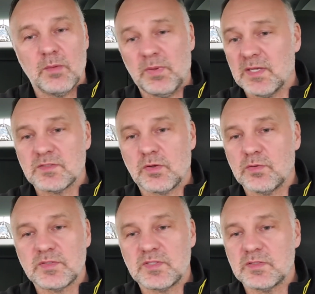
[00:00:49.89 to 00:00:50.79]
because
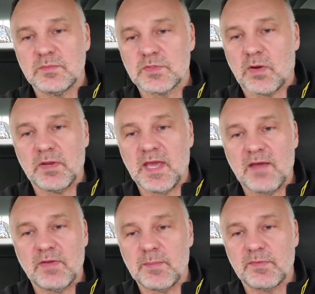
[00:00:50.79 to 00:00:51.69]
those systems already
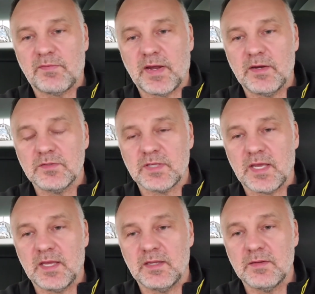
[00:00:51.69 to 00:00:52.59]
have amplifiers
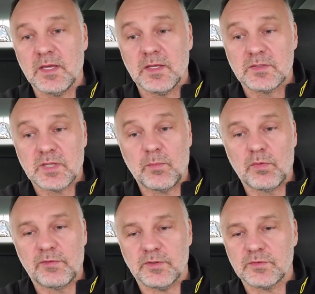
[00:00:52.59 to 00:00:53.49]
and
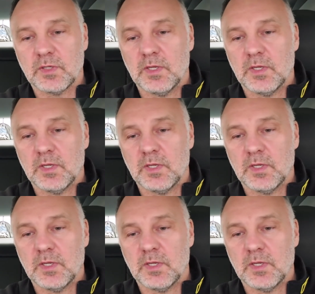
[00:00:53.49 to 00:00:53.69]
subwoofers.